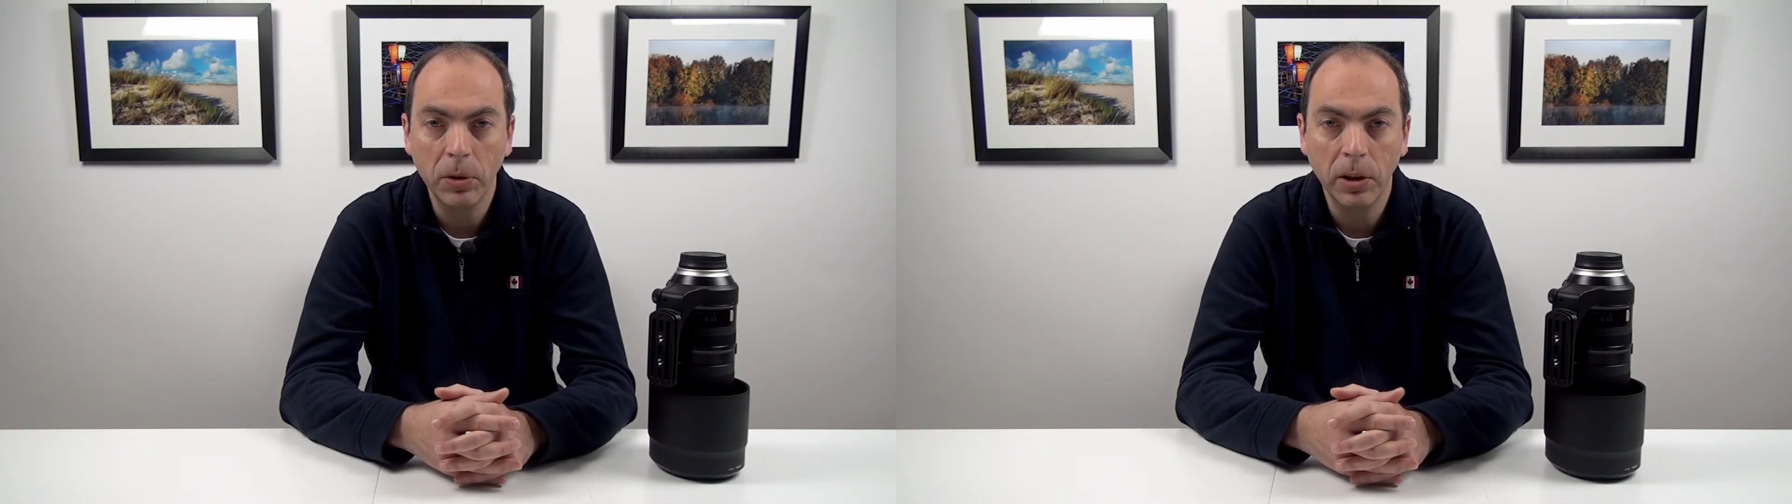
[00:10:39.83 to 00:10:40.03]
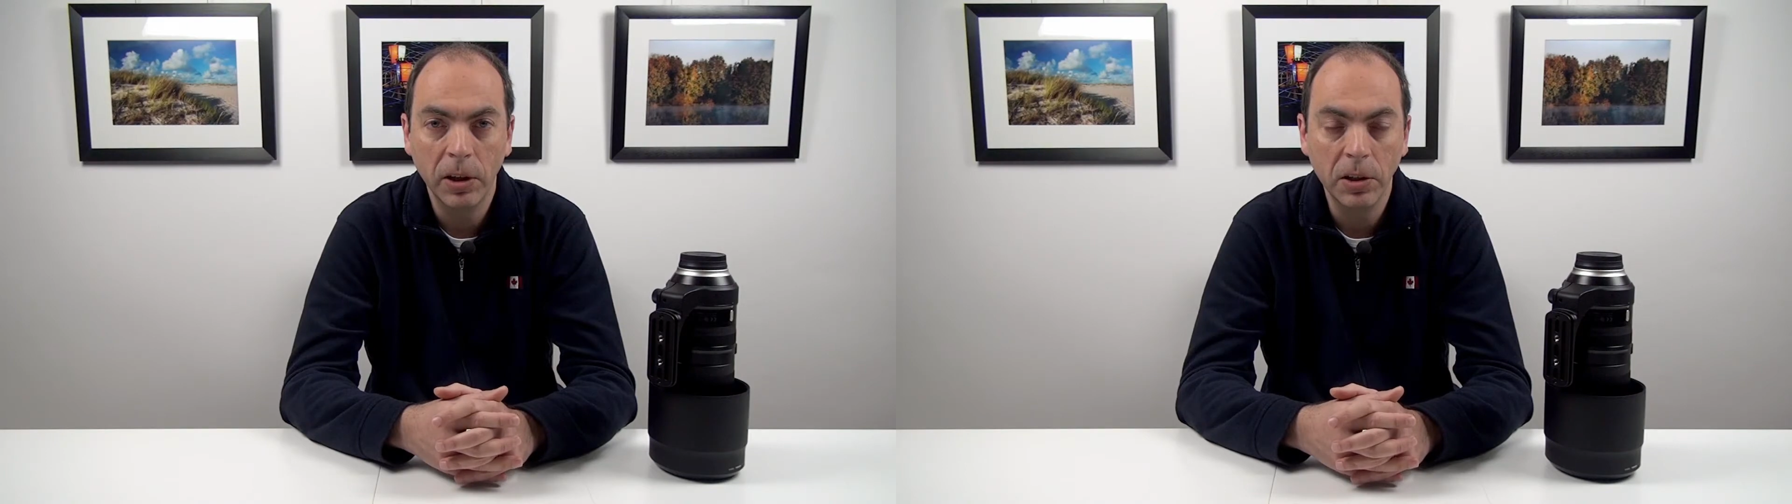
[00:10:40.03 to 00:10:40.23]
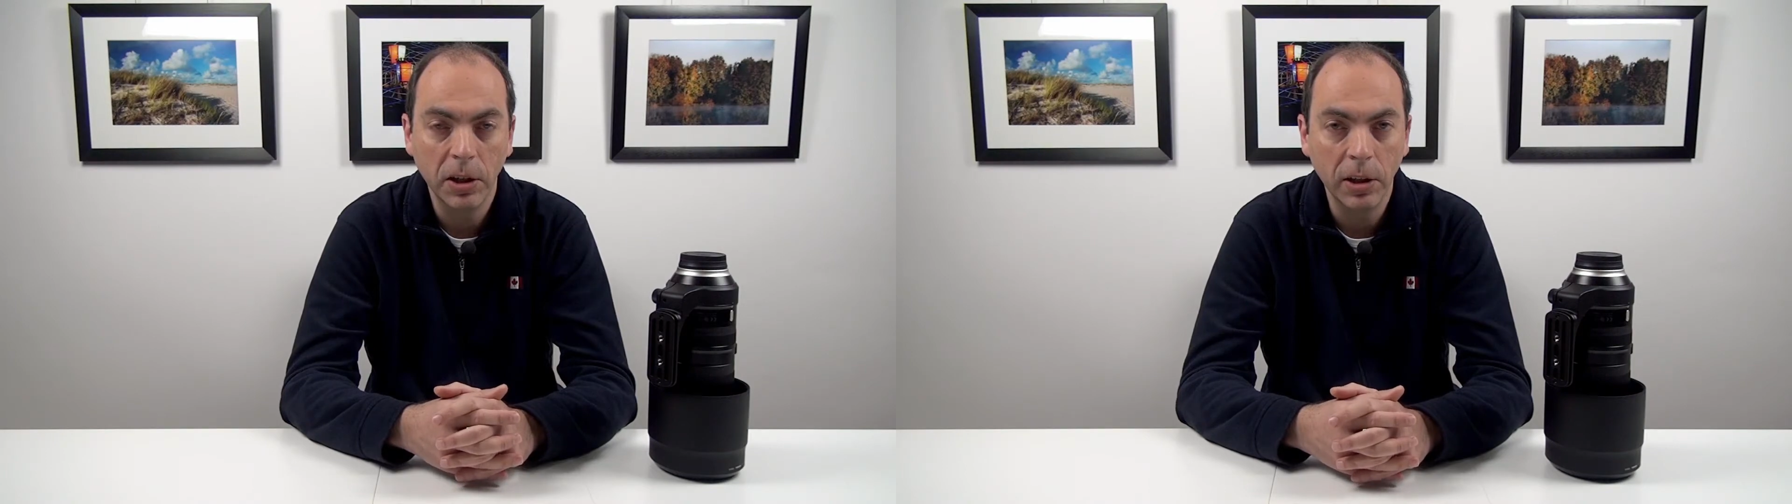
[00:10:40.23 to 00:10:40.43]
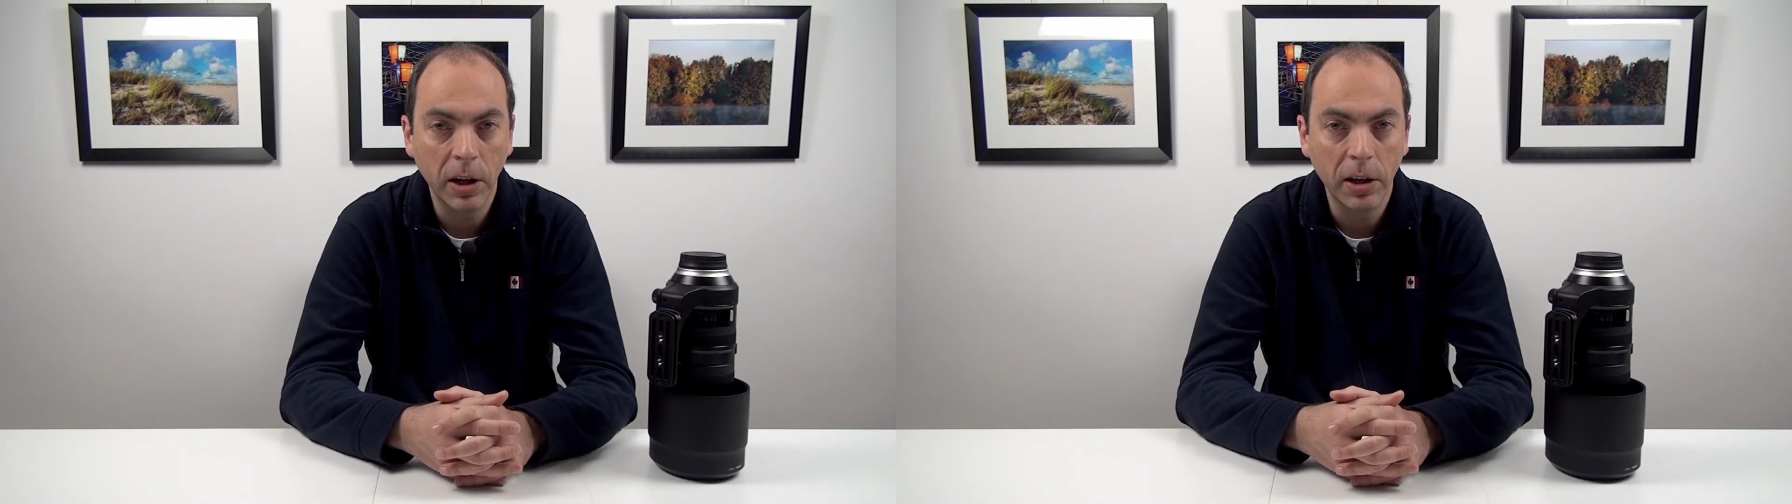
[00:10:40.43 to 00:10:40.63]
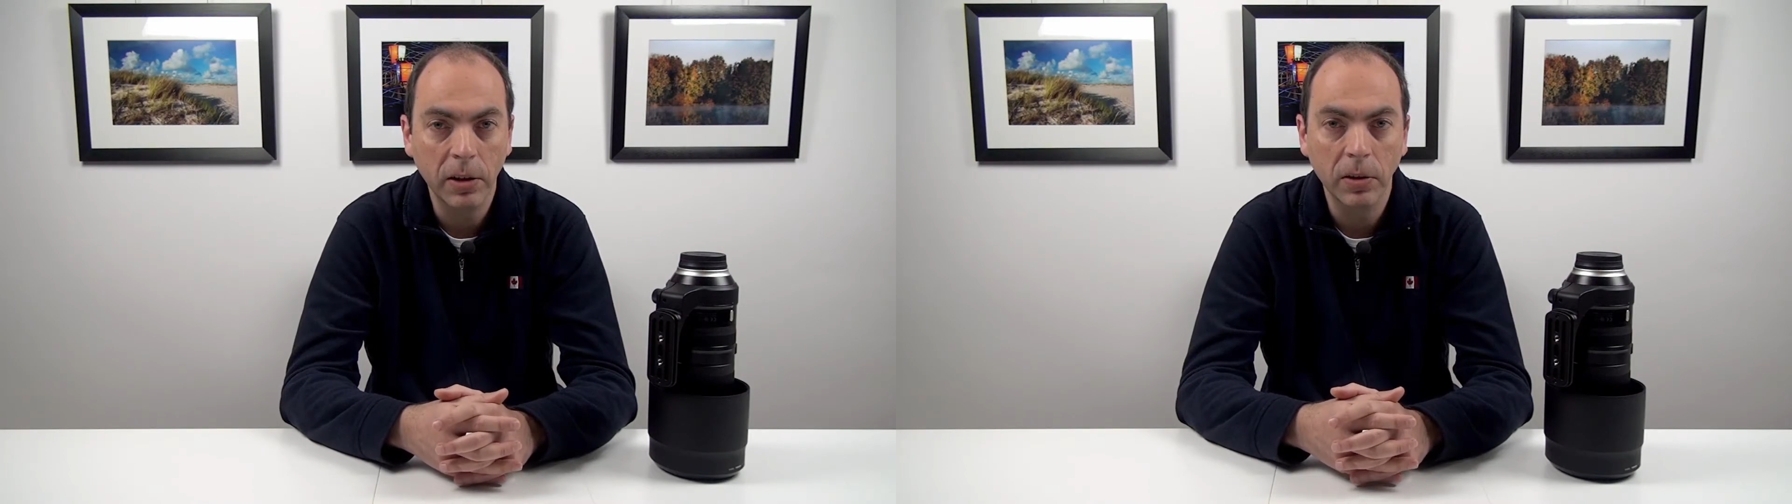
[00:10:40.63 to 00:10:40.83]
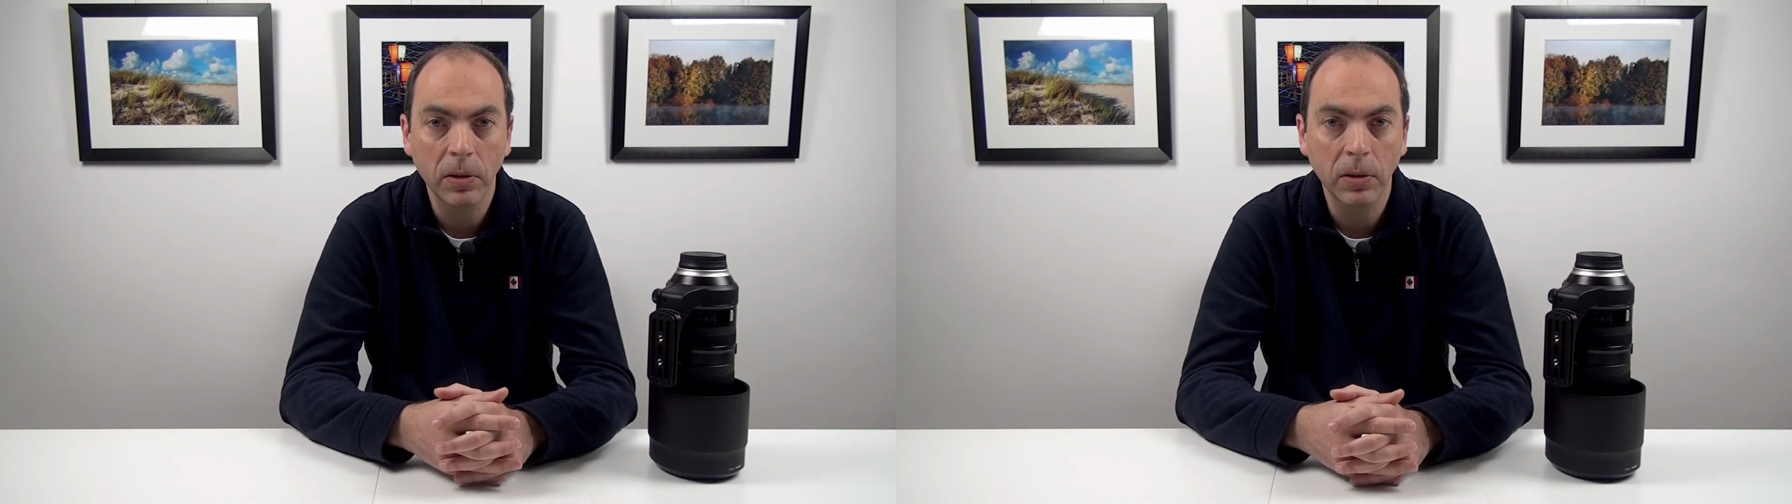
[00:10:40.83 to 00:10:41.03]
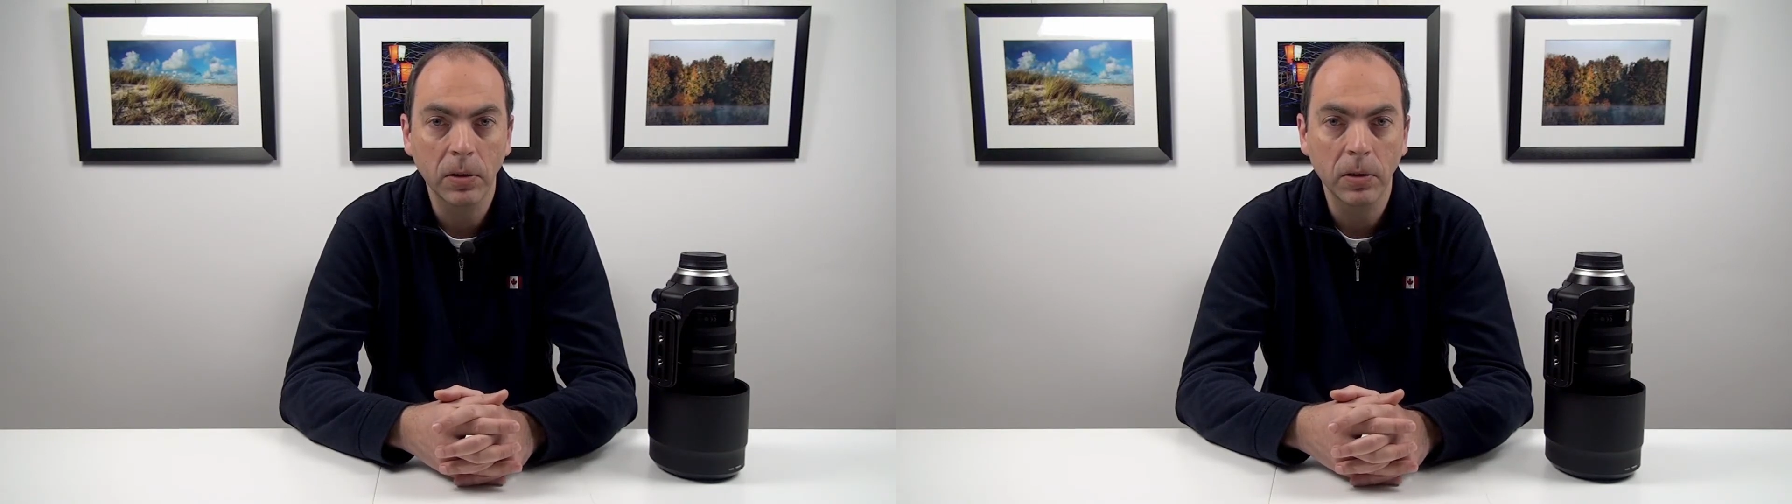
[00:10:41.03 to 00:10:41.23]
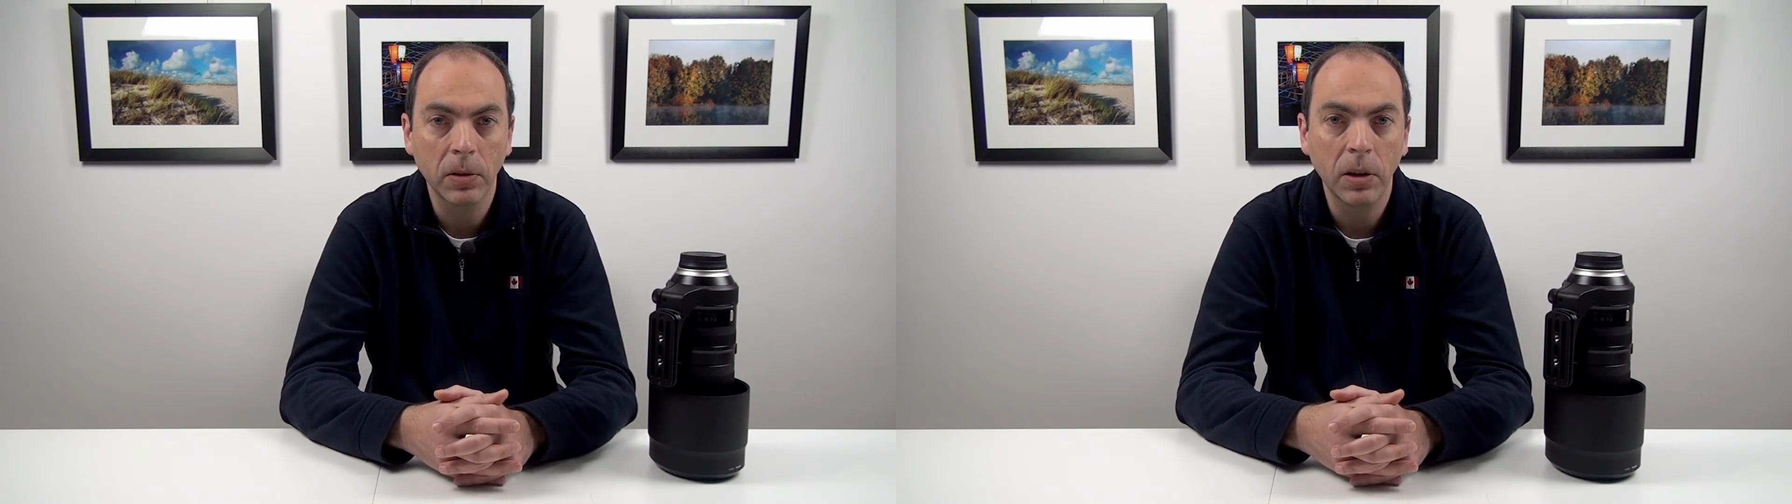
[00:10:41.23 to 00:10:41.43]
the lens I like,
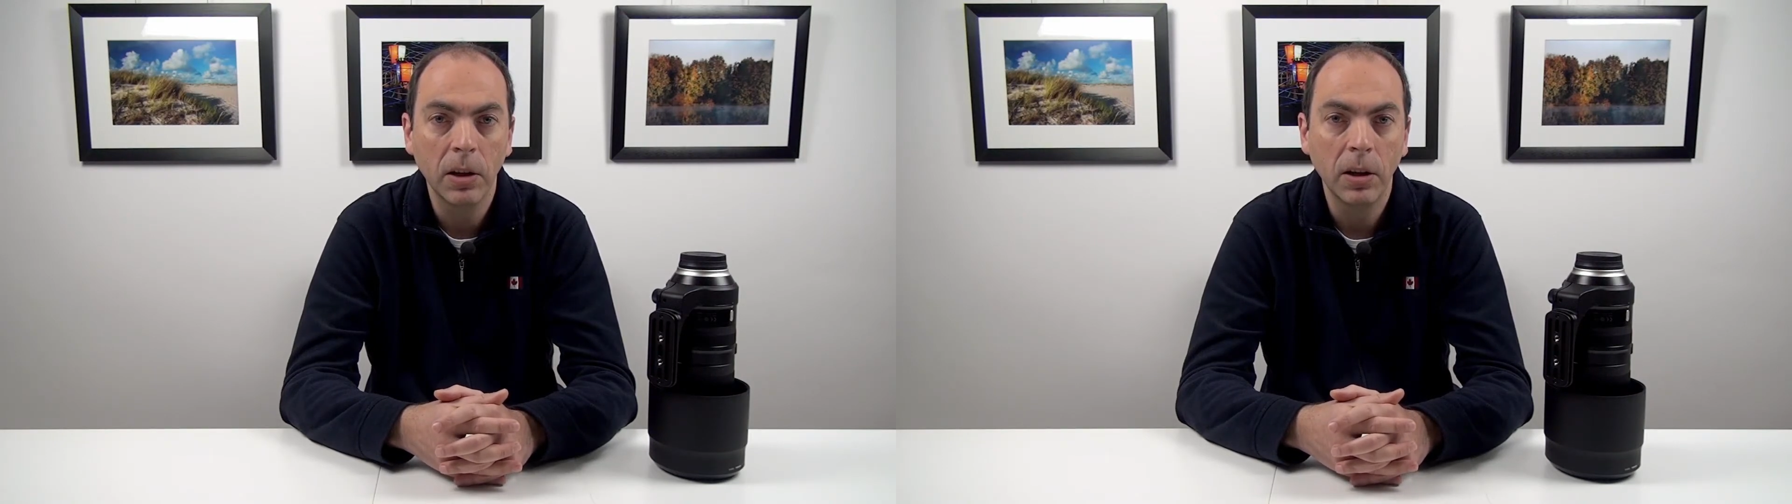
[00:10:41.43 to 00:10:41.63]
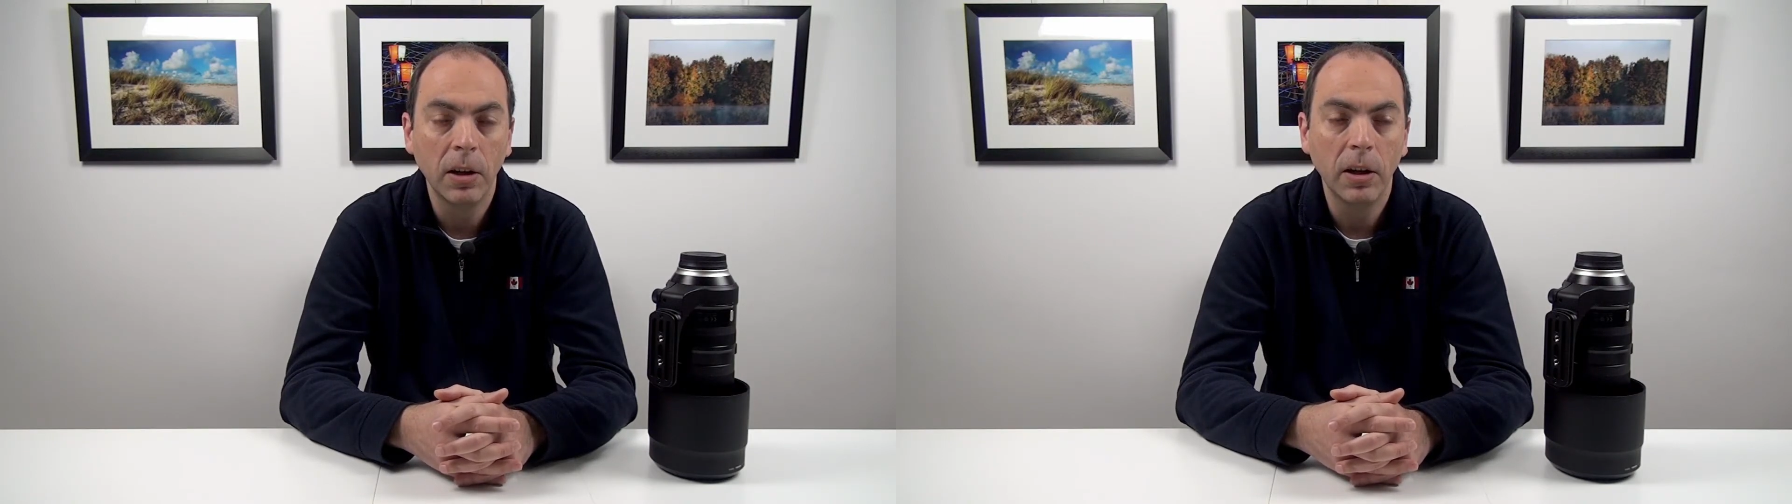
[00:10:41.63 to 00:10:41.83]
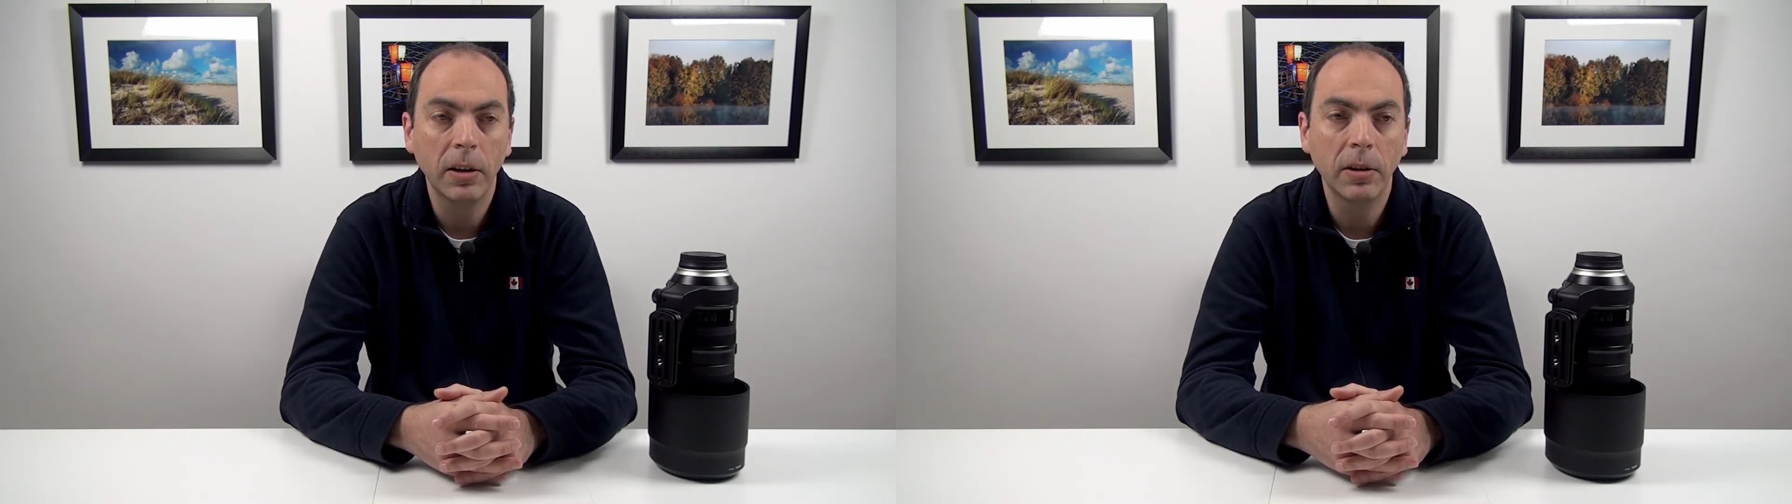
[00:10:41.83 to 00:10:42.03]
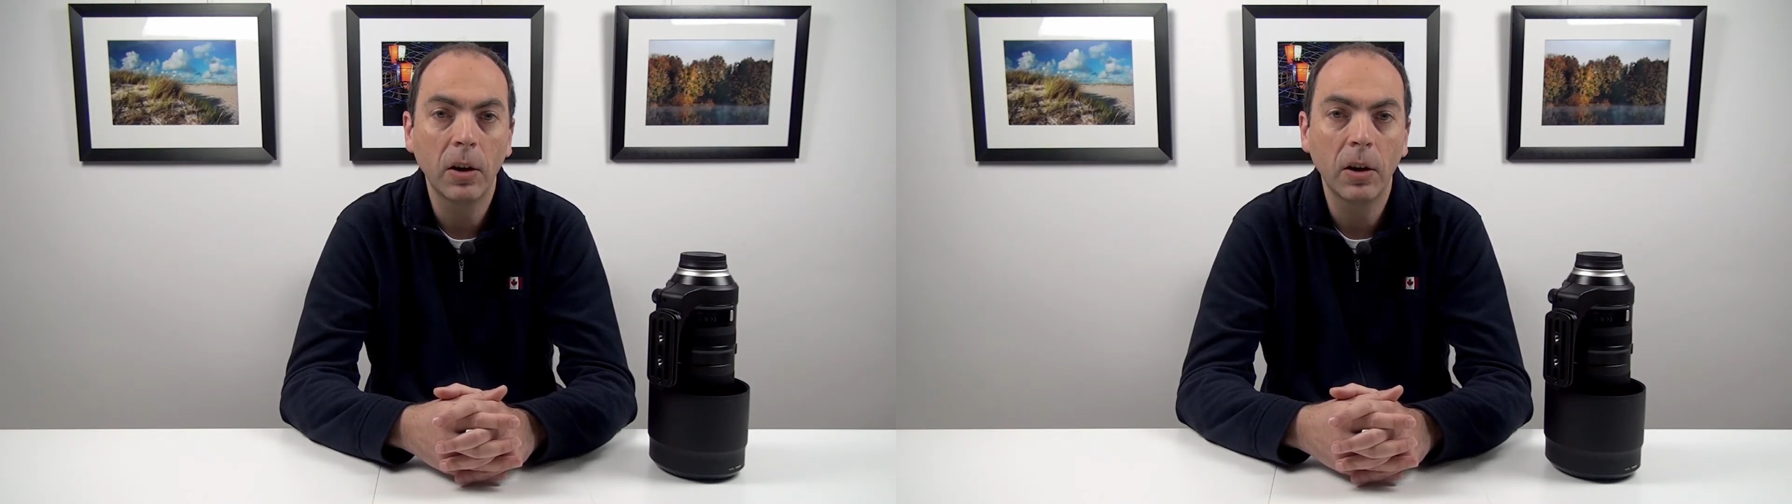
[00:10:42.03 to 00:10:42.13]
and